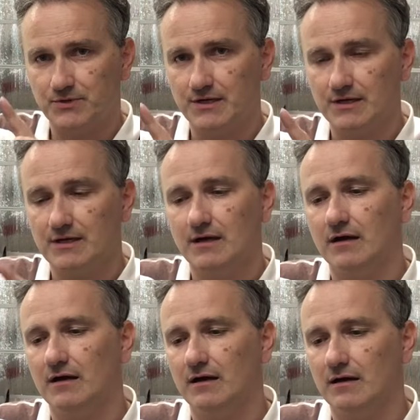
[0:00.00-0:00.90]
3
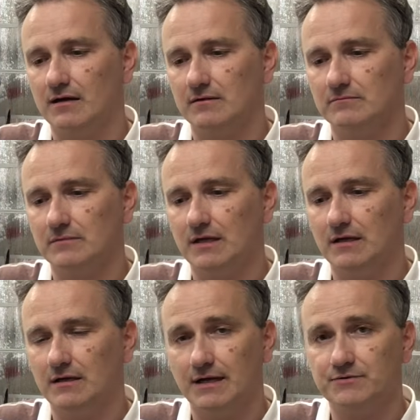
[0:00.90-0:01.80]
are
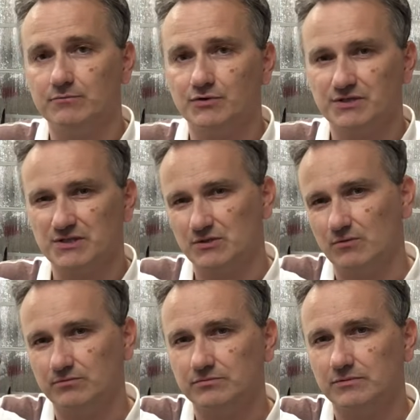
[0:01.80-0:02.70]
hydro bushes.
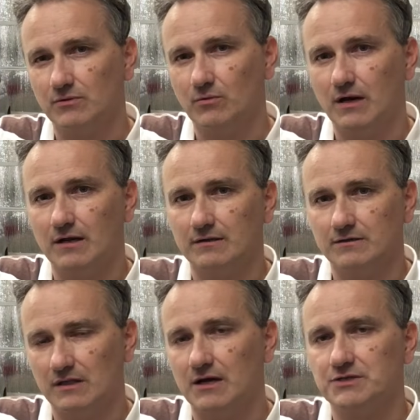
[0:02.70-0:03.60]
The
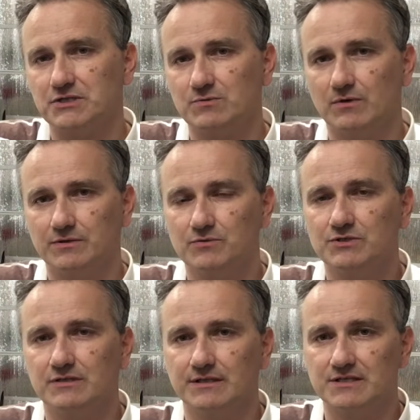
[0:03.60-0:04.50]
largest one
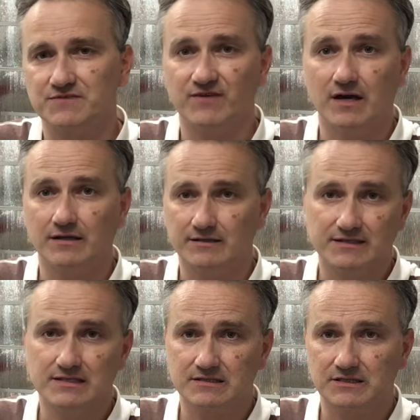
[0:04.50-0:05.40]
usually is fine and
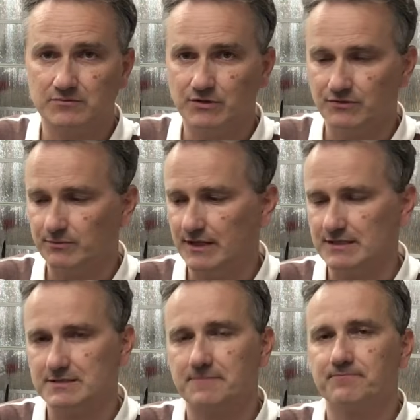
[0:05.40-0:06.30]
doesn't need to be
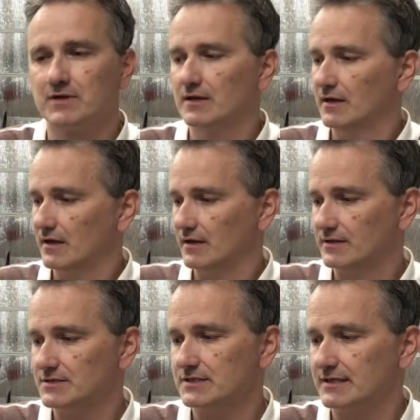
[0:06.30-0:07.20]
replaced.
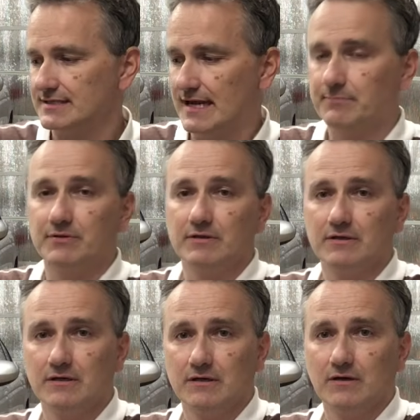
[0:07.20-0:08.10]
Here's an example
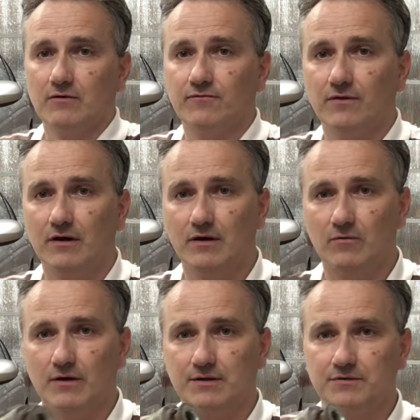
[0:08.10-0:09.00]
of
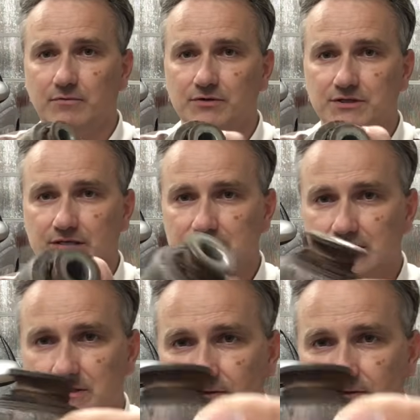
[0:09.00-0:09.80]
one of the bushings. Here's the